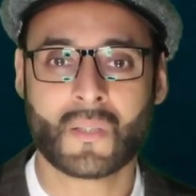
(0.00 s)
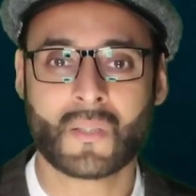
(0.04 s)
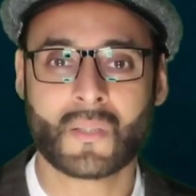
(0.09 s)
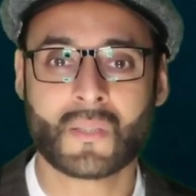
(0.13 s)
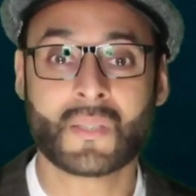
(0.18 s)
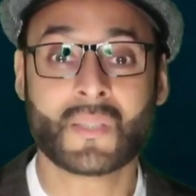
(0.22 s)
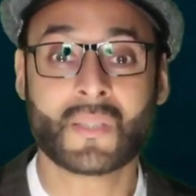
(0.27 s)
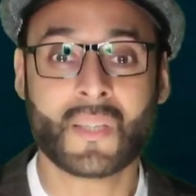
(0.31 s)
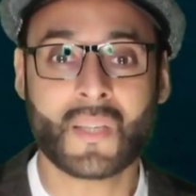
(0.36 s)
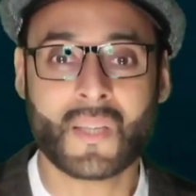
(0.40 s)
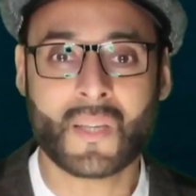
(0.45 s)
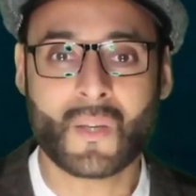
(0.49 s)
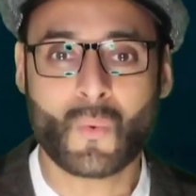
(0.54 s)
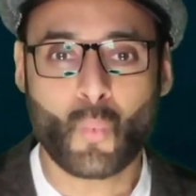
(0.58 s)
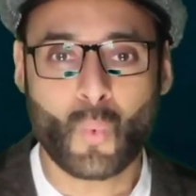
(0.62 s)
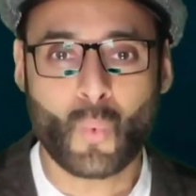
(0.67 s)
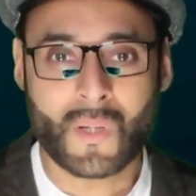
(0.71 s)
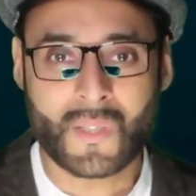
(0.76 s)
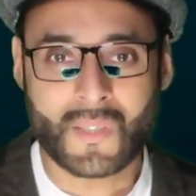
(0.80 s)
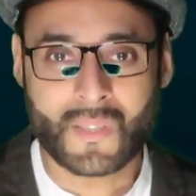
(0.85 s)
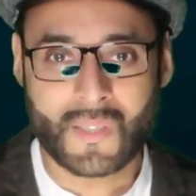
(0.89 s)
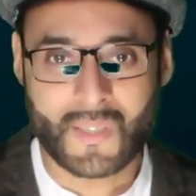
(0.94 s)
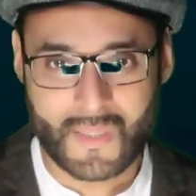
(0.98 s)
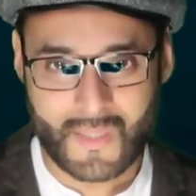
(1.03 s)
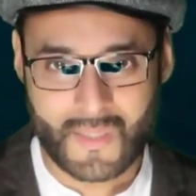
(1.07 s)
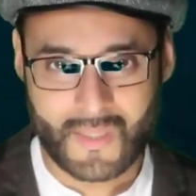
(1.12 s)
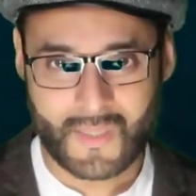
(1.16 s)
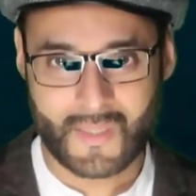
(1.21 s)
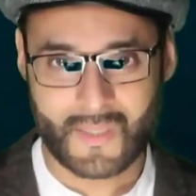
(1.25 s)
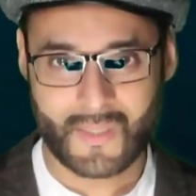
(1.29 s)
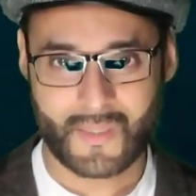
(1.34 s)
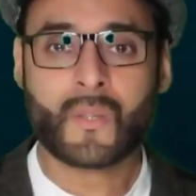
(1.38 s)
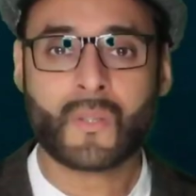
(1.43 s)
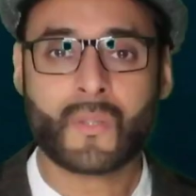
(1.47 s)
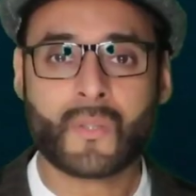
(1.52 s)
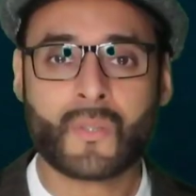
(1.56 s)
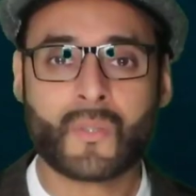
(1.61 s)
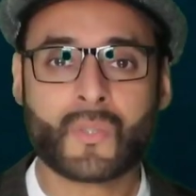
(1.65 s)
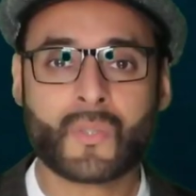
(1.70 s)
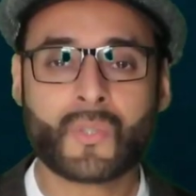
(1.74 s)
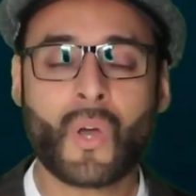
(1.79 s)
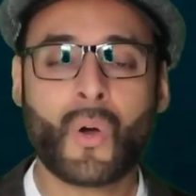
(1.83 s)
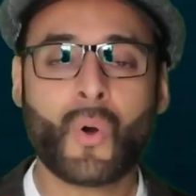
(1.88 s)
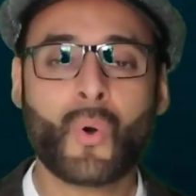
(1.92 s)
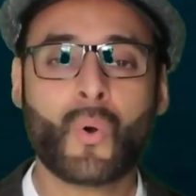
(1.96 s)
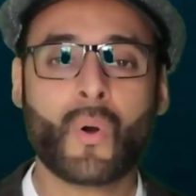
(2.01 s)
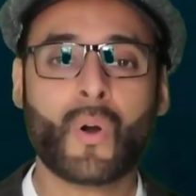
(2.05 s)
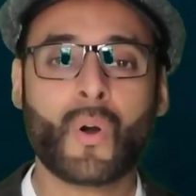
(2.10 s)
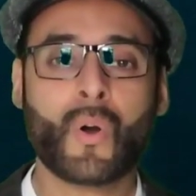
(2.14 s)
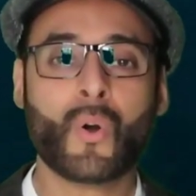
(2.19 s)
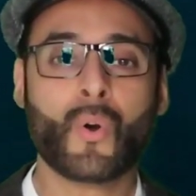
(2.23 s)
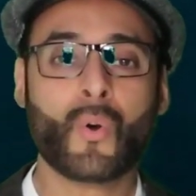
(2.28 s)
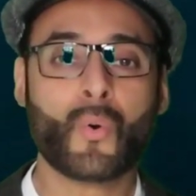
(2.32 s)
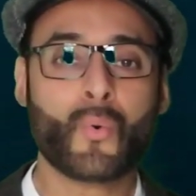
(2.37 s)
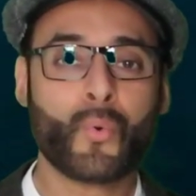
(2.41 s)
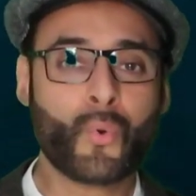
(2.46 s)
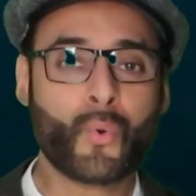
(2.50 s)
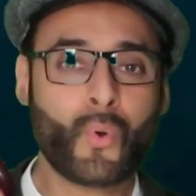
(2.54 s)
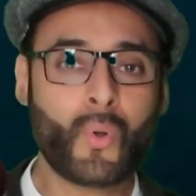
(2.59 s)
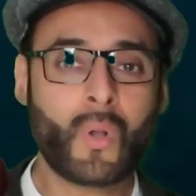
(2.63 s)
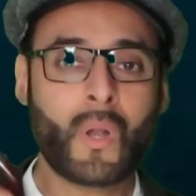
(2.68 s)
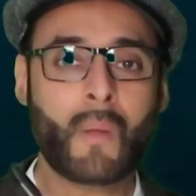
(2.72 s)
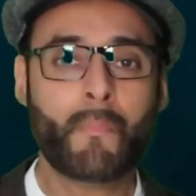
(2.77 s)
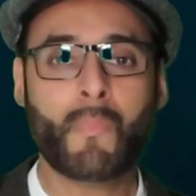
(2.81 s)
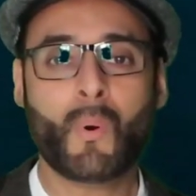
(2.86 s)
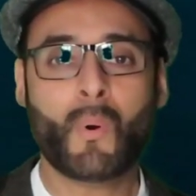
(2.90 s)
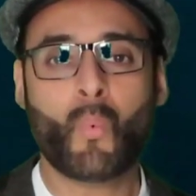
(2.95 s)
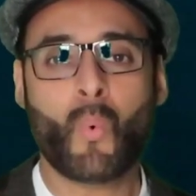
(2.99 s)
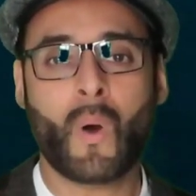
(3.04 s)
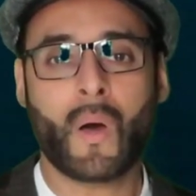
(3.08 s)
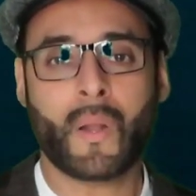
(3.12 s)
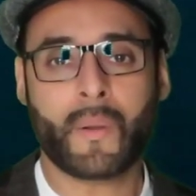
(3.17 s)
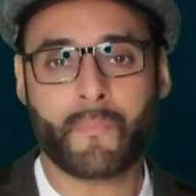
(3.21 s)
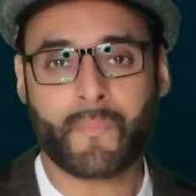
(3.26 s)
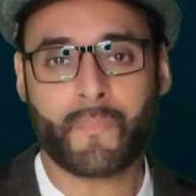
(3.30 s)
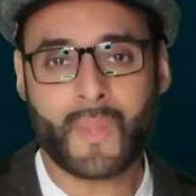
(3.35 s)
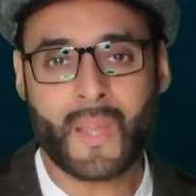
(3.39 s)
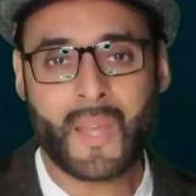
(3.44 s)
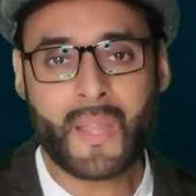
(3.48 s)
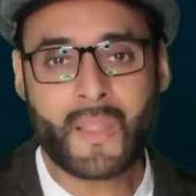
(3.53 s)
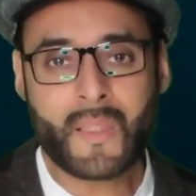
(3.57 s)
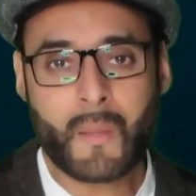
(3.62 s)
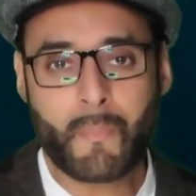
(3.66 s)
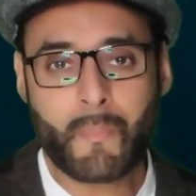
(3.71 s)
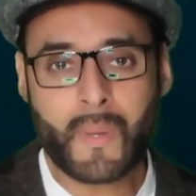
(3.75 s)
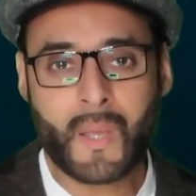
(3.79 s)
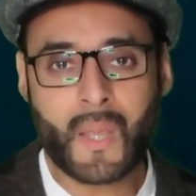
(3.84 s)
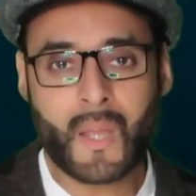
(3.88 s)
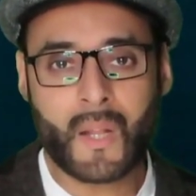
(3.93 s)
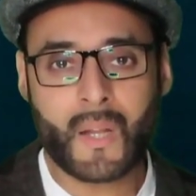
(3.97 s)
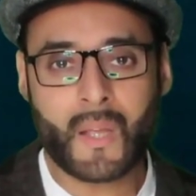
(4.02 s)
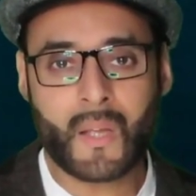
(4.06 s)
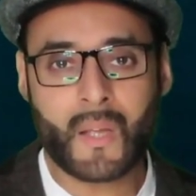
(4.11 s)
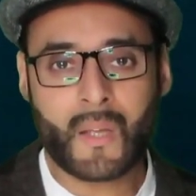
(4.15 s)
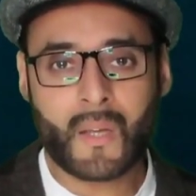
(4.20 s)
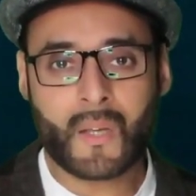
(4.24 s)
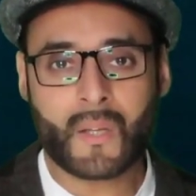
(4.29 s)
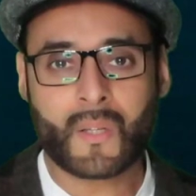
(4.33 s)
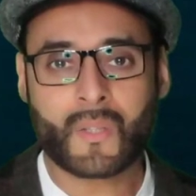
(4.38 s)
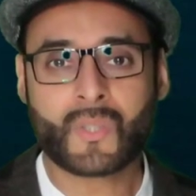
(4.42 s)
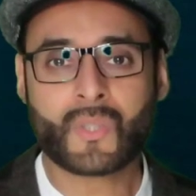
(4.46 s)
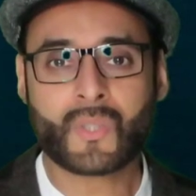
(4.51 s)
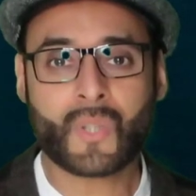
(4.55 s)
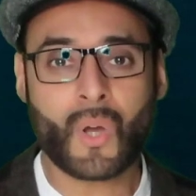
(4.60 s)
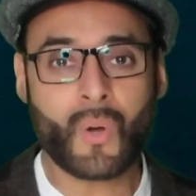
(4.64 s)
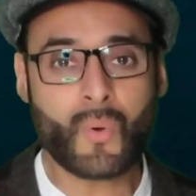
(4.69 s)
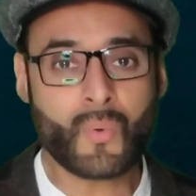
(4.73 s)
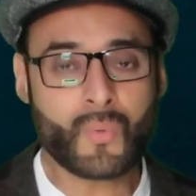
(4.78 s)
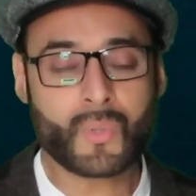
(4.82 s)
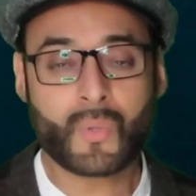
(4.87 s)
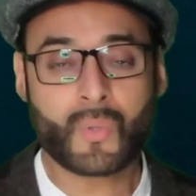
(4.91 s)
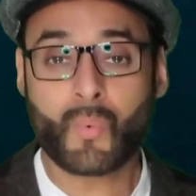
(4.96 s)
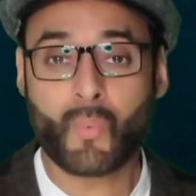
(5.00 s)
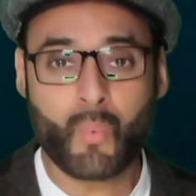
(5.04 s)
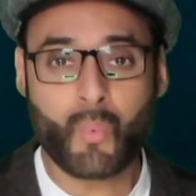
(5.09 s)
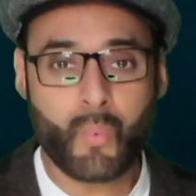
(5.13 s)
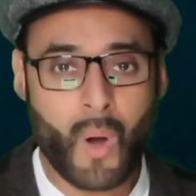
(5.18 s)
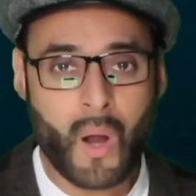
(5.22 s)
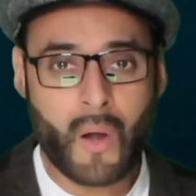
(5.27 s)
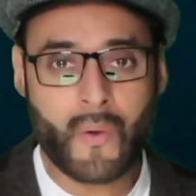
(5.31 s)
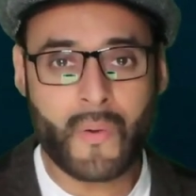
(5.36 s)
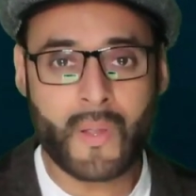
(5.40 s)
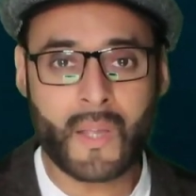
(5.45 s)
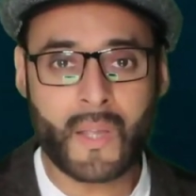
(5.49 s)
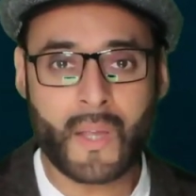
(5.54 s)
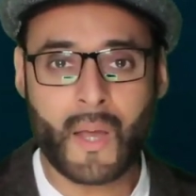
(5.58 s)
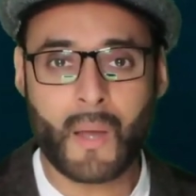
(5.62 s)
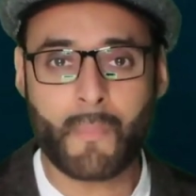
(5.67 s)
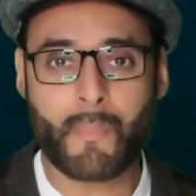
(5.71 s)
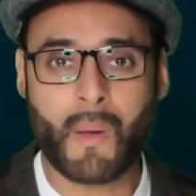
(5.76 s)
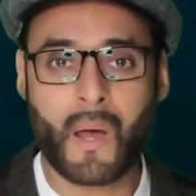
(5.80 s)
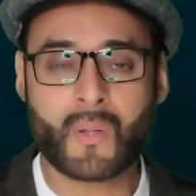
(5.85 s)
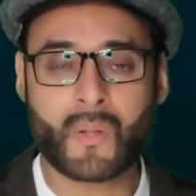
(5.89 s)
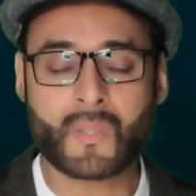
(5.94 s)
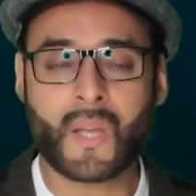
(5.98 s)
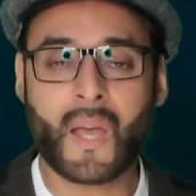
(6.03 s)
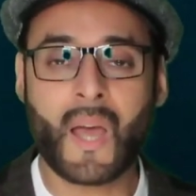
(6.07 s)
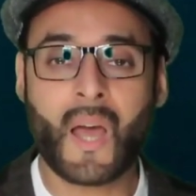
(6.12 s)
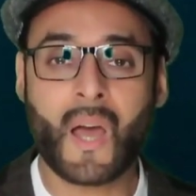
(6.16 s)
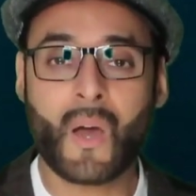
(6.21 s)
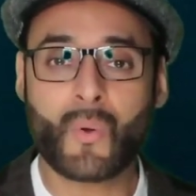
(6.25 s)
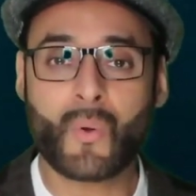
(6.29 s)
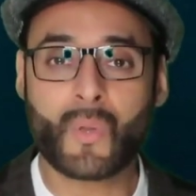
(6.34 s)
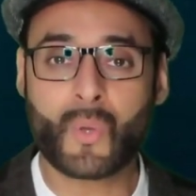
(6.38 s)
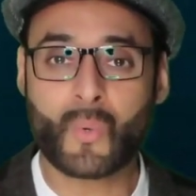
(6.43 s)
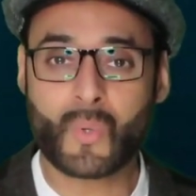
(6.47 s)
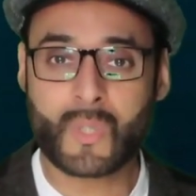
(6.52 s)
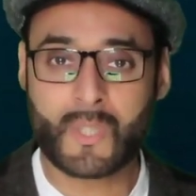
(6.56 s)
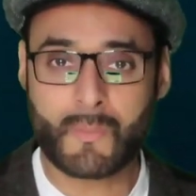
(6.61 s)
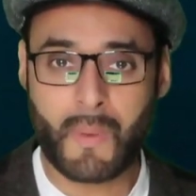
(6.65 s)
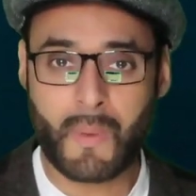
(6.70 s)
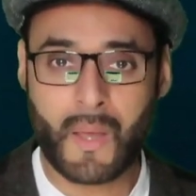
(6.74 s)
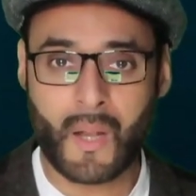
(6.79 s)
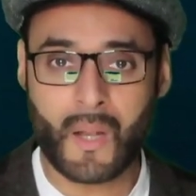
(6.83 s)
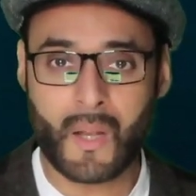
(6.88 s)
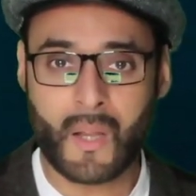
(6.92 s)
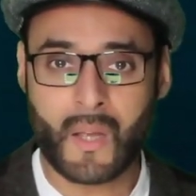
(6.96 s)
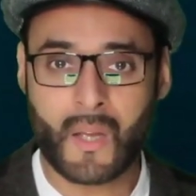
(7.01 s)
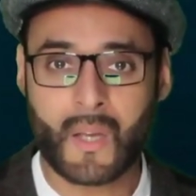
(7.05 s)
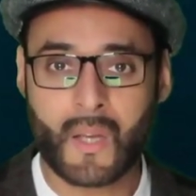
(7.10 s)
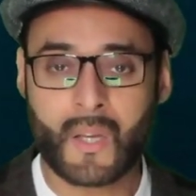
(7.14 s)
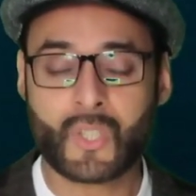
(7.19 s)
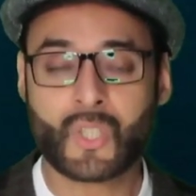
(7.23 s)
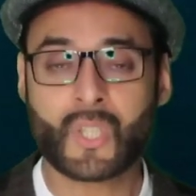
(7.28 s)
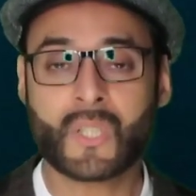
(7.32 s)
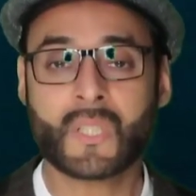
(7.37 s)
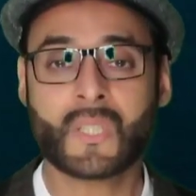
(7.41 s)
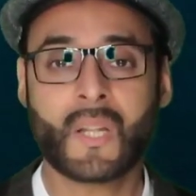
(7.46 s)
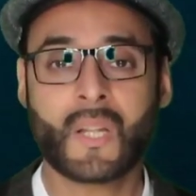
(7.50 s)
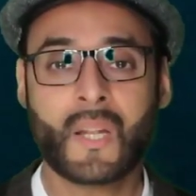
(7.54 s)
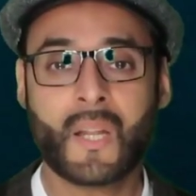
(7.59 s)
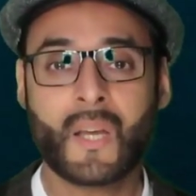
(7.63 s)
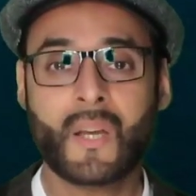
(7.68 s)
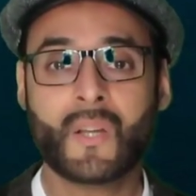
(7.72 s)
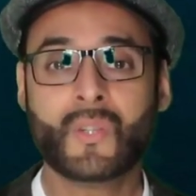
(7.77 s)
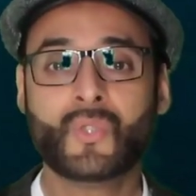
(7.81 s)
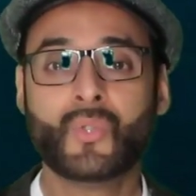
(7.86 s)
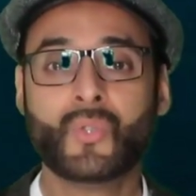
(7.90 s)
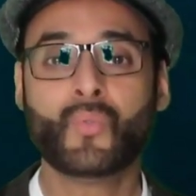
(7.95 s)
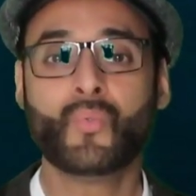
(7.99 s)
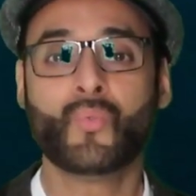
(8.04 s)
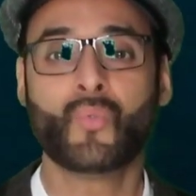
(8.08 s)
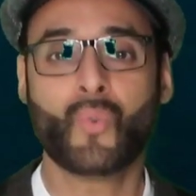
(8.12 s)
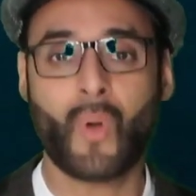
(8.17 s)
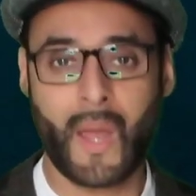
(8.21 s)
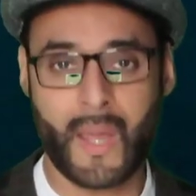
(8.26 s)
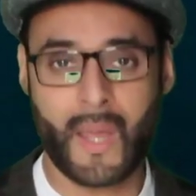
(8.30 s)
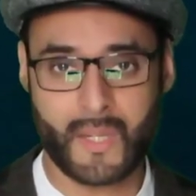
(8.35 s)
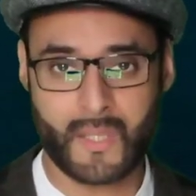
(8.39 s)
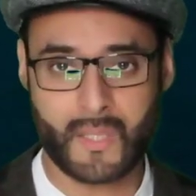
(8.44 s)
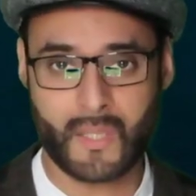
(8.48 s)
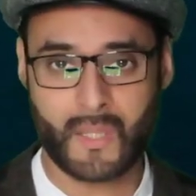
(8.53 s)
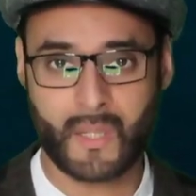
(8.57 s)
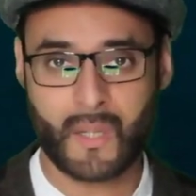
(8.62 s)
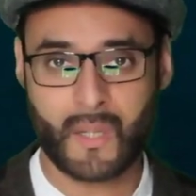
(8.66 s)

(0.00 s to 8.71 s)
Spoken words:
see wonders. So rule number one, in the beginning, don't worry about how you spell. Just learn to write.